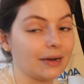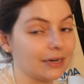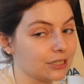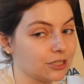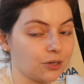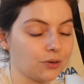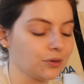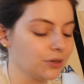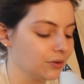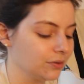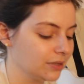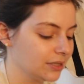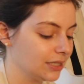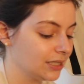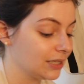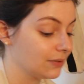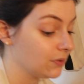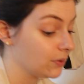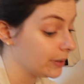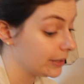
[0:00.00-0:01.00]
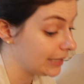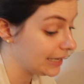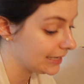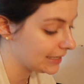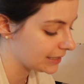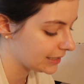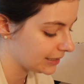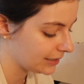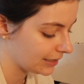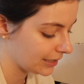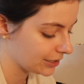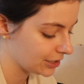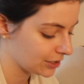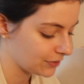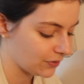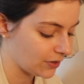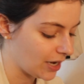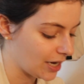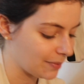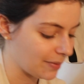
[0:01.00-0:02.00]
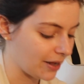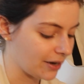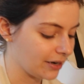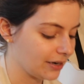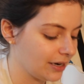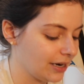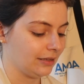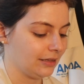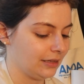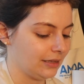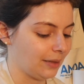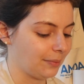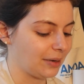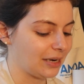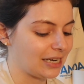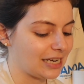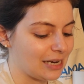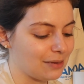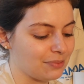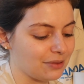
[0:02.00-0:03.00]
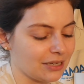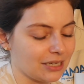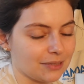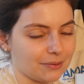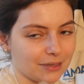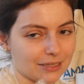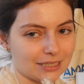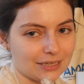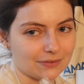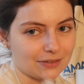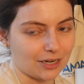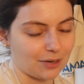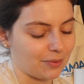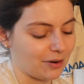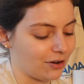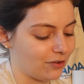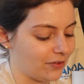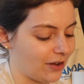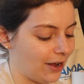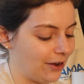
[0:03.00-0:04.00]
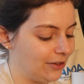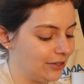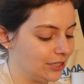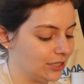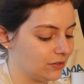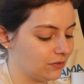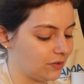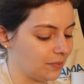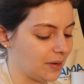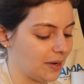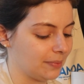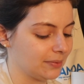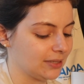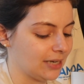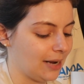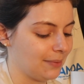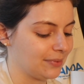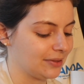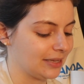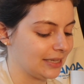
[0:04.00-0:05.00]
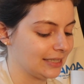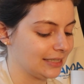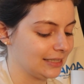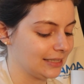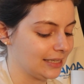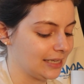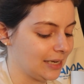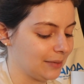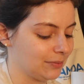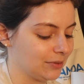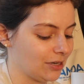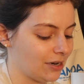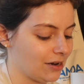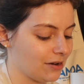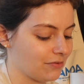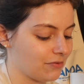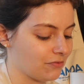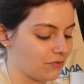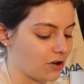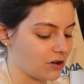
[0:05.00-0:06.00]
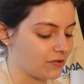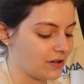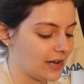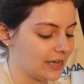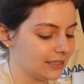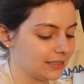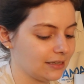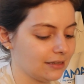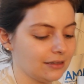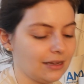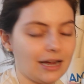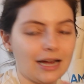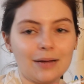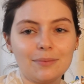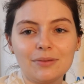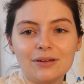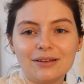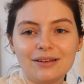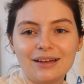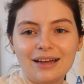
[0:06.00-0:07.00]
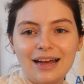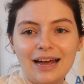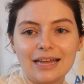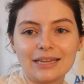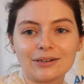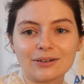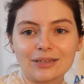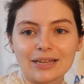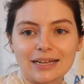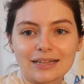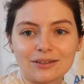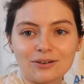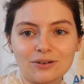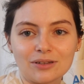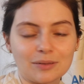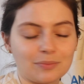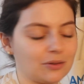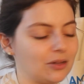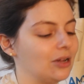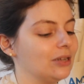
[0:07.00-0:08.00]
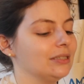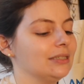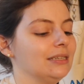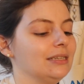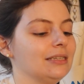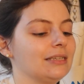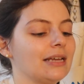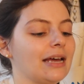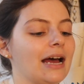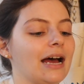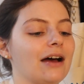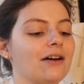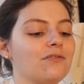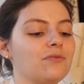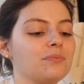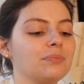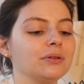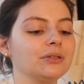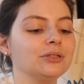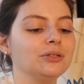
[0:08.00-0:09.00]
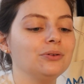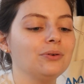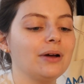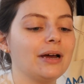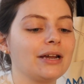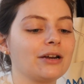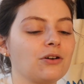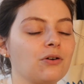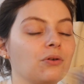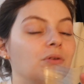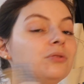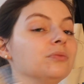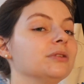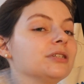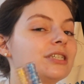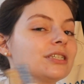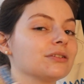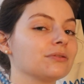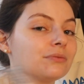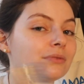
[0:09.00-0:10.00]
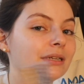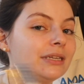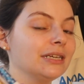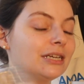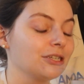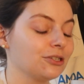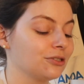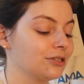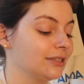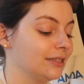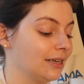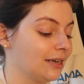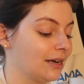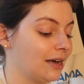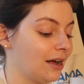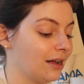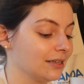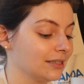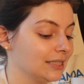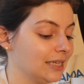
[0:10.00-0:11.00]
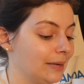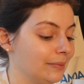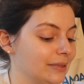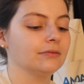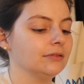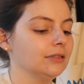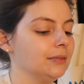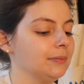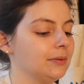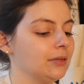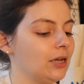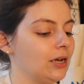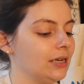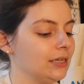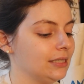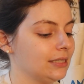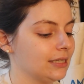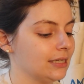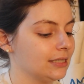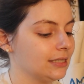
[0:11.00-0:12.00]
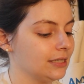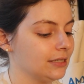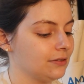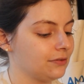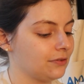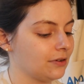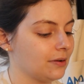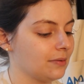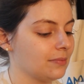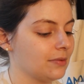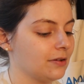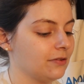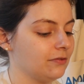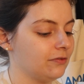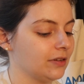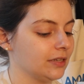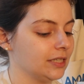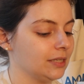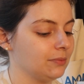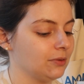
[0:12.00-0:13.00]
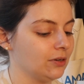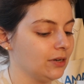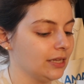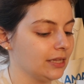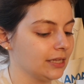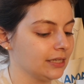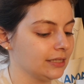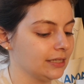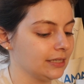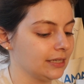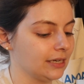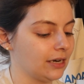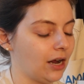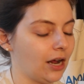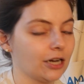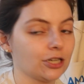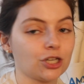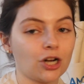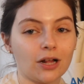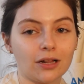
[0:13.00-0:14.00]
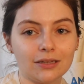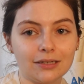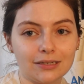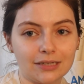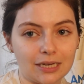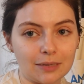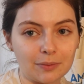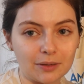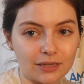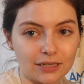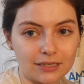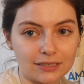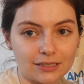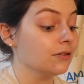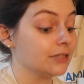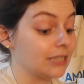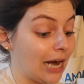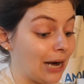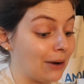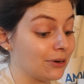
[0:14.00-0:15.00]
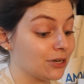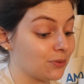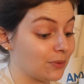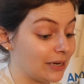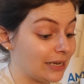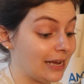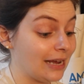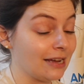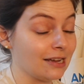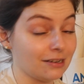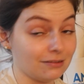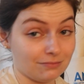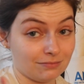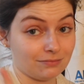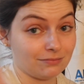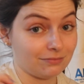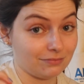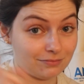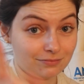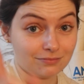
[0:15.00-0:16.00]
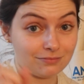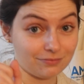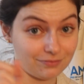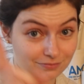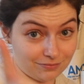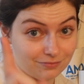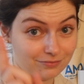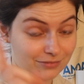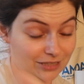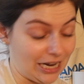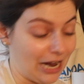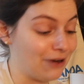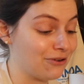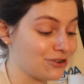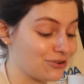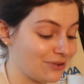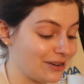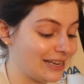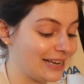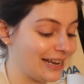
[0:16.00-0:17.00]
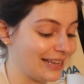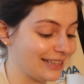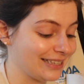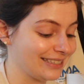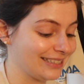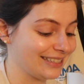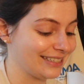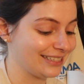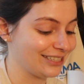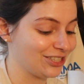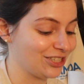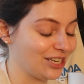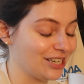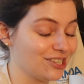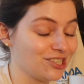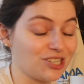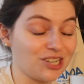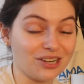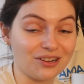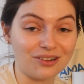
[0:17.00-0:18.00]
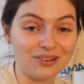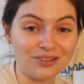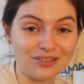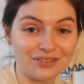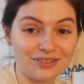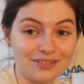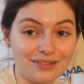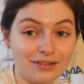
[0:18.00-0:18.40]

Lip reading: I don't use this, even though I liked it. I just forgot about it. I'm gonna keep these because they have sentimental value. This is from Hip Dot. This is the Hip Dot Rugrats collab, and they're like little lip glosses. They have blue and gold, which is a really interesting concept. Lip gloss, this is from Fenty Beauty. This is in Hot Chocolate, keeping this. Tower 28. Tower 28, this is in the shade Chill.